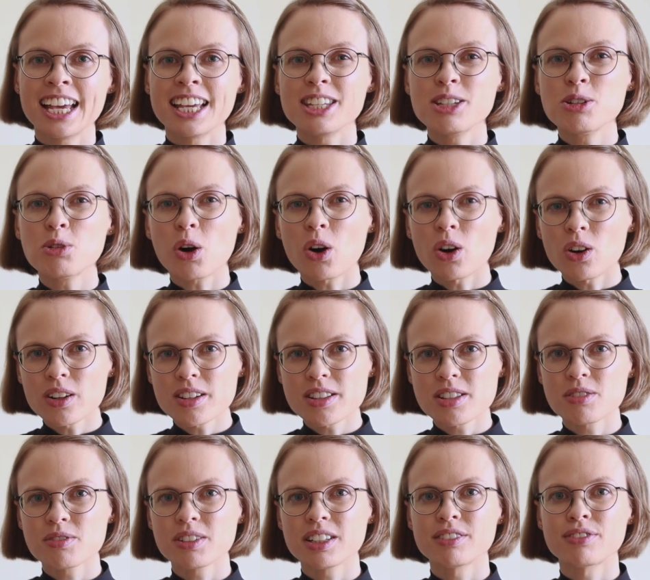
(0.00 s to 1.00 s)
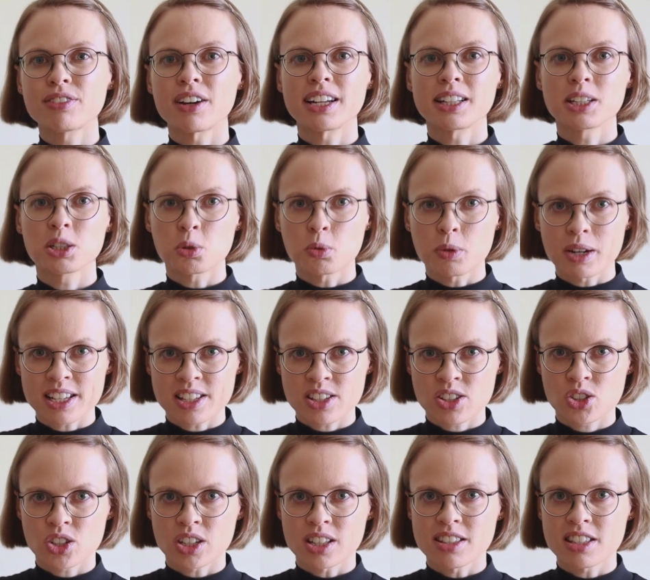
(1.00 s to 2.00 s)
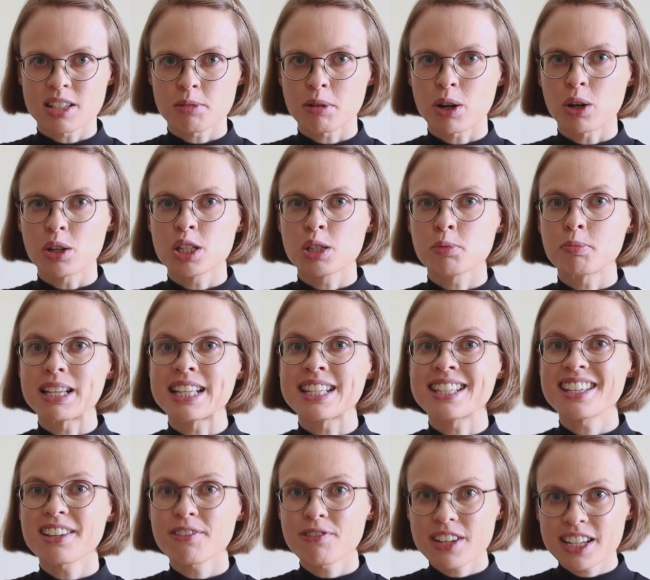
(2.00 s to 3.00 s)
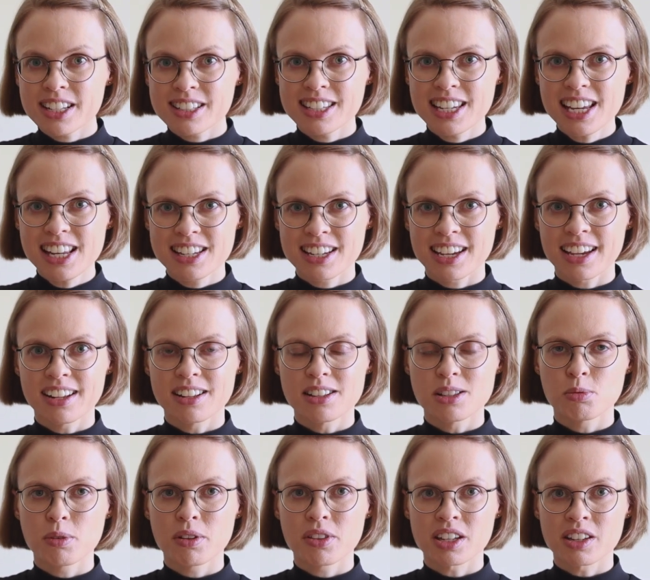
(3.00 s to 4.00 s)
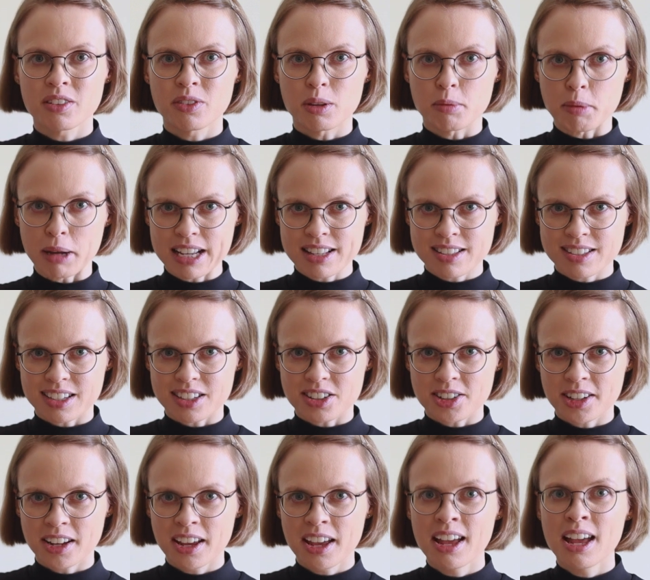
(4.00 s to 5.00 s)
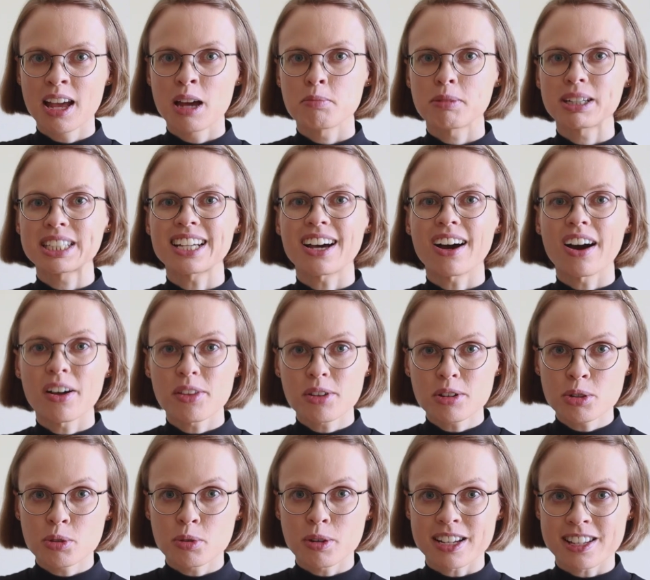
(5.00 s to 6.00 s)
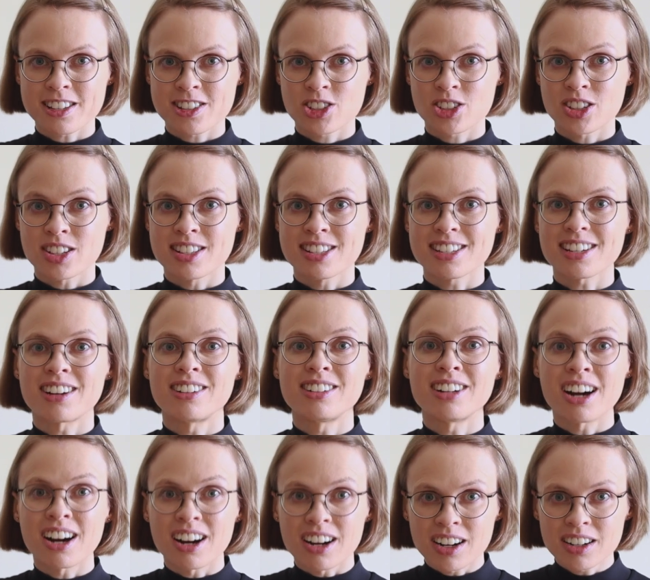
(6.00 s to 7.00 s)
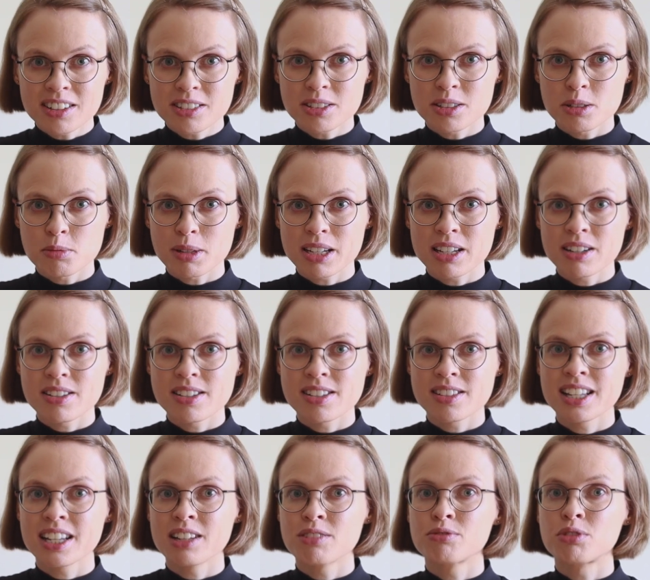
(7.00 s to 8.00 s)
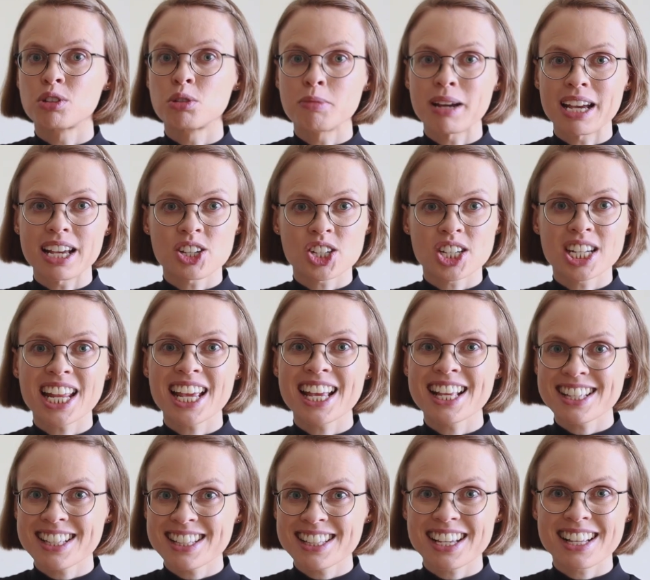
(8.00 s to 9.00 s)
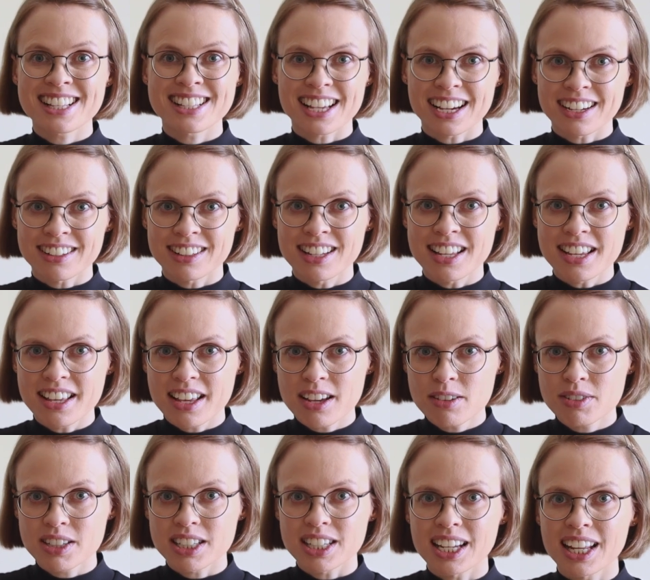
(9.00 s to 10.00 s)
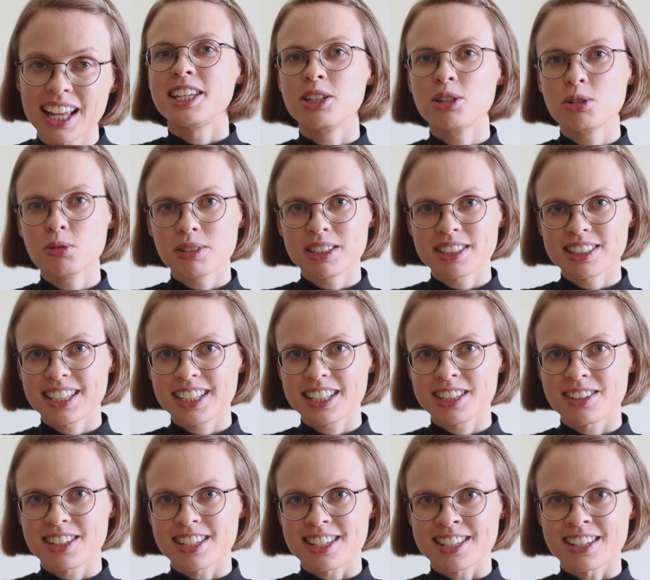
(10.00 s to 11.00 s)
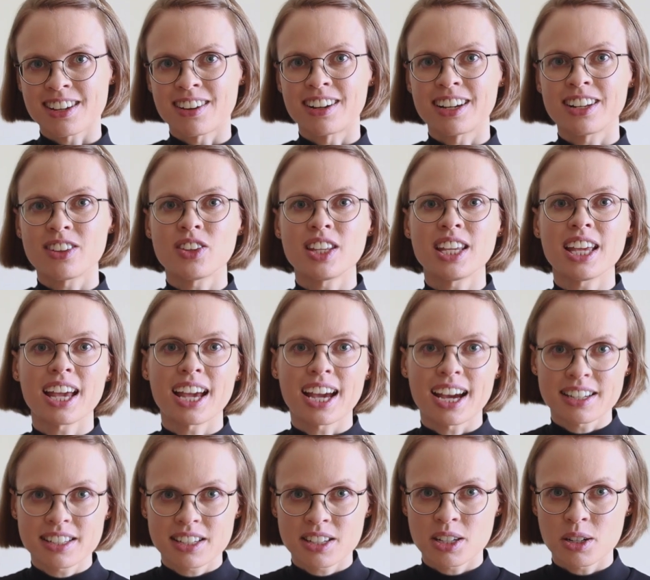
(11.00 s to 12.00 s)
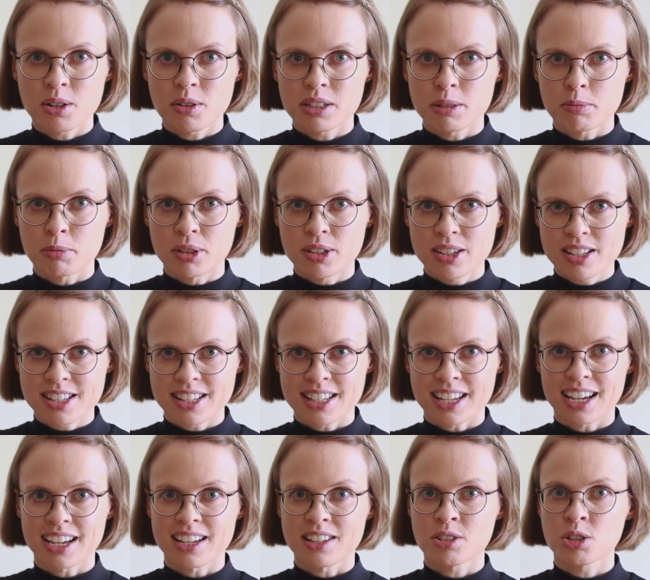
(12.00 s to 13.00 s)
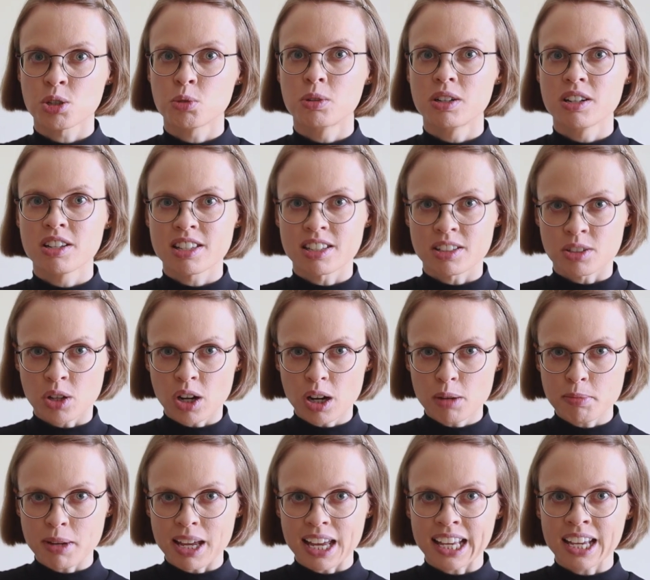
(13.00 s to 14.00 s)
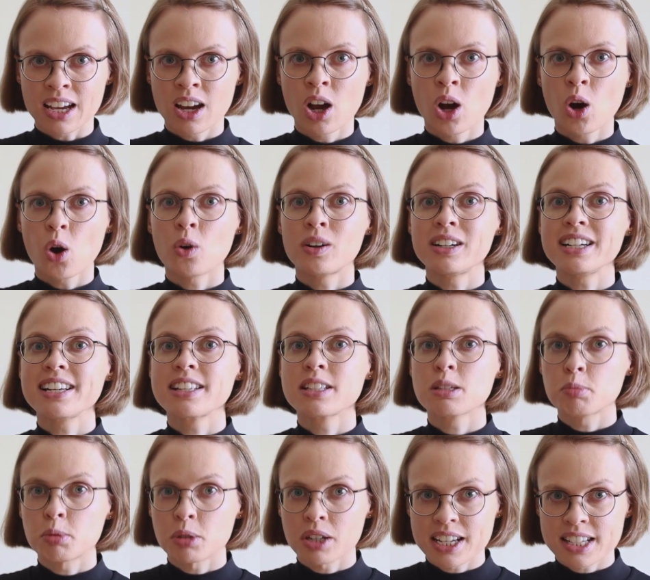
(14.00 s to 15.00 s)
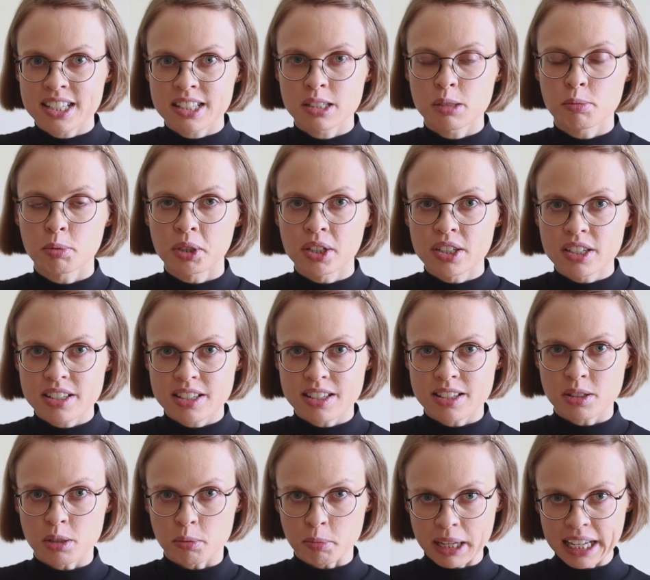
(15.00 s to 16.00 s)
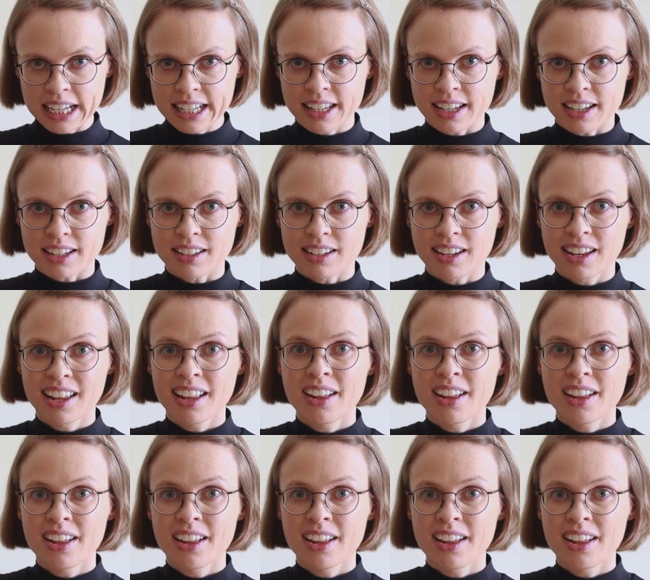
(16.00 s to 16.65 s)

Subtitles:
You also will find questions about specific details within the passage, but other questions are harder because the information isn't exactly given. You will need to decide the attitude a person has towards a topic or express the person's opinion.